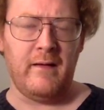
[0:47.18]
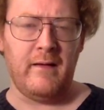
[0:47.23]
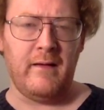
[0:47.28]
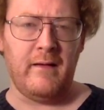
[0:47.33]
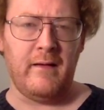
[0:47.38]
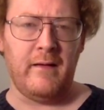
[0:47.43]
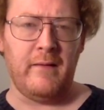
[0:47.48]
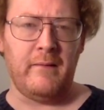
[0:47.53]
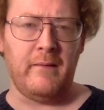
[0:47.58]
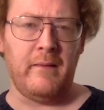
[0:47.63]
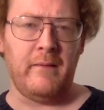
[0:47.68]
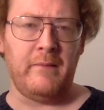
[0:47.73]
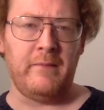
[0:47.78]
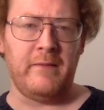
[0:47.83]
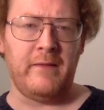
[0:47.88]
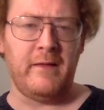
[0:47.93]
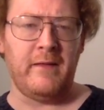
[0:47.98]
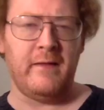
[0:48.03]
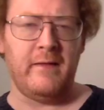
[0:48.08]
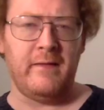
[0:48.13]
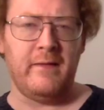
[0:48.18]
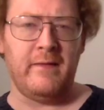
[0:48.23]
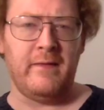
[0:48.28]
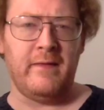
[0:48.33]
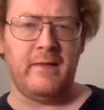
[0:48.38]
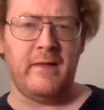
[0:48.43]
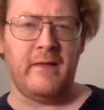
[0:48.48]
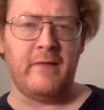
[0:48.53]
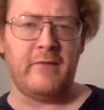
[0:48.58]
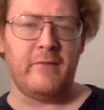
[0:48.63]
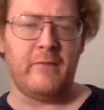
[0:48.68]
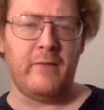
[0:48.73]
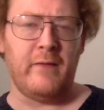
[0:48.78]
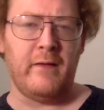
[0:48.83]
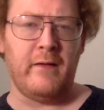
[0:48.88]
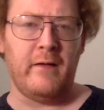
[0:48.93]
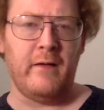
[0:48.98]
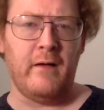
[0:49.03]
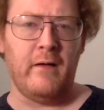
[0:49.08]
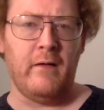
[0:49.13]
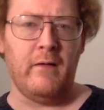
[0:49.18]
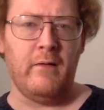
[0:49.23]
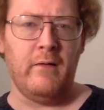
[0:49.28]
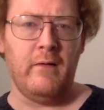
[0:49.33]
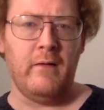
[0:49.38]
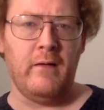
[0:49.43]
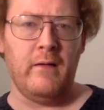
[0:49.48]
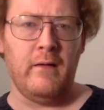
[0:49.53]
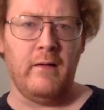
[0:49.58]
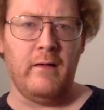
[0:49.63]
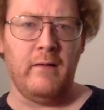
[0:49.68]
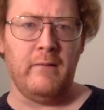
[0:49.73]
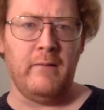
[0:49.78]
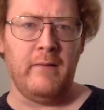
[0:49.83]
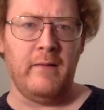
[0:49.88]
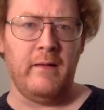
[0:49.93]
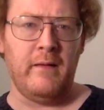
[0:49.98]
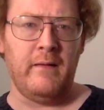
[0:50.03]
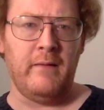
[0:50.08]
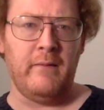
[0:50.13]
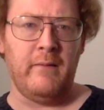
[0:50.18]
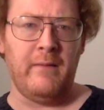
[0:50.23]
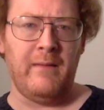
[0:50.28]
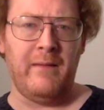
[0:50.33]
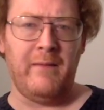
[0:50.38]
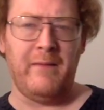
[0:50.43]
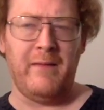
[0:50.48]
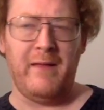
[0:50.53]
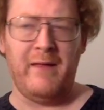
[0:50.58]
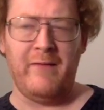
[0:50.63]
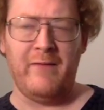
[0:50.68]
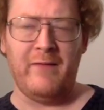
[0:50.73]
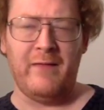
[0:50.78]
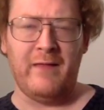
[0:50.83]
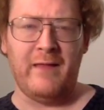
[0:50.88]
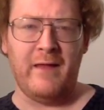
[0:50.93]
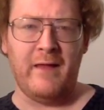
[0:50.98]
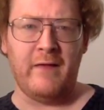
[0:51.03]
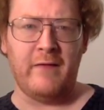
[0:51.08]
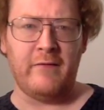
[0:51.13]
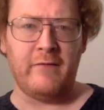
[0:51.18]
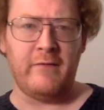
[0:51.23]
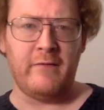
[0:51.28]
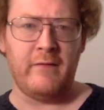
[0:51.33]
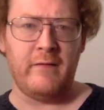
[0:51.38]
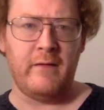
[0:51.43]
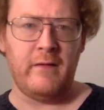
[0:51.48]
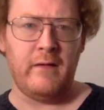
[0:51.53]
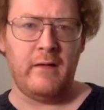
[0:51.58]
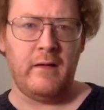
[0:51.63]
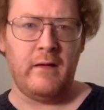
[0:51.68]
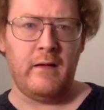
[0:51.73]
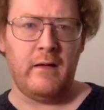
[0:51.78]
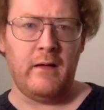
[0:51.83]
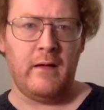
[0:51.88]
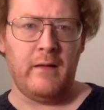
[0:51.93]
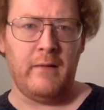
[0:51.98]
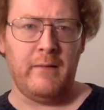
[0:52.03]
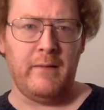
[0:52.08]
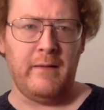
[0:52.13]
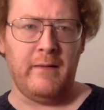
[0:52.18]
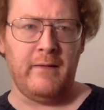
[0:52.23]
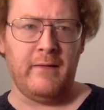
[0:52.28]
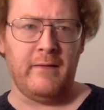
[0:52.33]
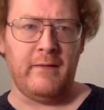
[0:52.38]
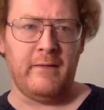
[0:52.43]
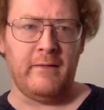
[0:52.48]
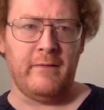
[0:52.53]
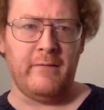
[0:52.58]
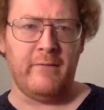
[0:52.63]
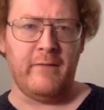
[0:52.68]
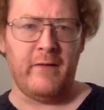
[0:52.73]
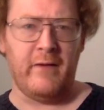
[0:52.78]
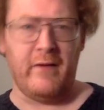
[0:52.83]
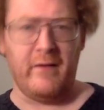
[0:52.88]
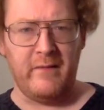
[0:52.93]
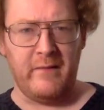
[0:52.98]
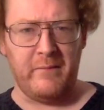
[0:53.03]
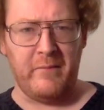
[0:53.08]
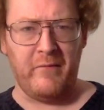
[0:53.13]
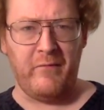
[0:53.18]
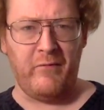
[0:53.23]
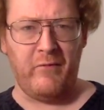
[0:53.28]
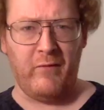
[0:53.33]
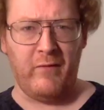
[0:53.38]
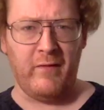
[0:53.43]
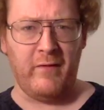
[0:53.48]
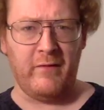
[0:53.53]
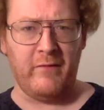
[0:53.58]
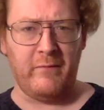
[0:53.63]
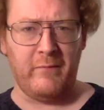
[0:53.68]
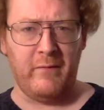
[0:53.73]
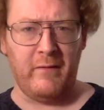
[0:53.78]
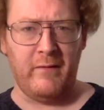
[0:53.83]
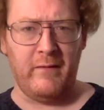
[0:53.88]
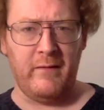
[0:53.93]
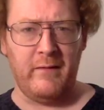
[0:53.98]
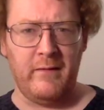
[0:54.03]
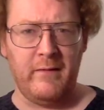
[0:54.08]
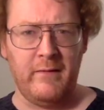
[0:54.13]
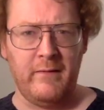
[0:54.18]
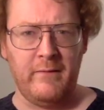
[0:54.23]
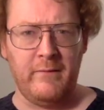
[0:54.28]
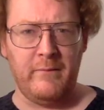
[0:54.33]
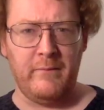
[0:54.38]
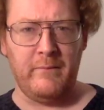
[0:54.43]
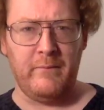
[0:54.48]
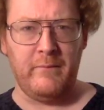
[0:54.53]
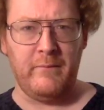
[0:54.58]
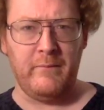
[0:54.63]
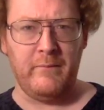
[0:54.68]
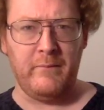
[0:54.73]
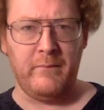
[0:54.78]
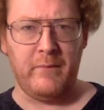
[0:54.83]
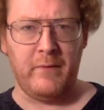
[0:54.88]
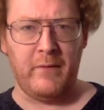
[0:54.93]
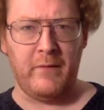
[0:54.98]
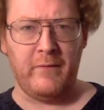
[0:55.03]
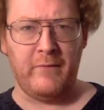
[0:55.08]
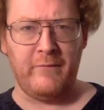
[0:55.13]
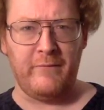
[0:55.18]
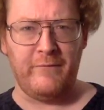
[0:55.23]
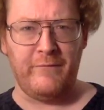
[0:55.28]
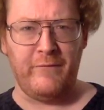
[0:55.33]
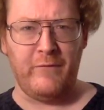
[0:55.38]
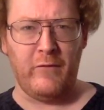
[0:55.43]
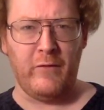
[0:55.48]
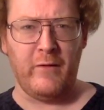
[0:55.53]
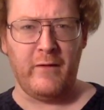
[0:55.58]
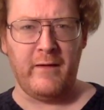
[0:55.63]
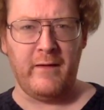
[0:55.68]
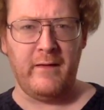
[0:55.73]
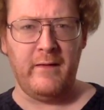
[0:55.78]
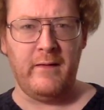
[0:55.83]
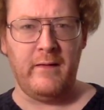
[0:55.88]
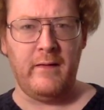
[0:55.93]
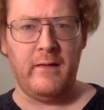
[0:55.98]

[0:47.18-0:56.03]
I'm thinking that's the way to go, um, and maybe even less. I mean, the video I did before this one, part 40.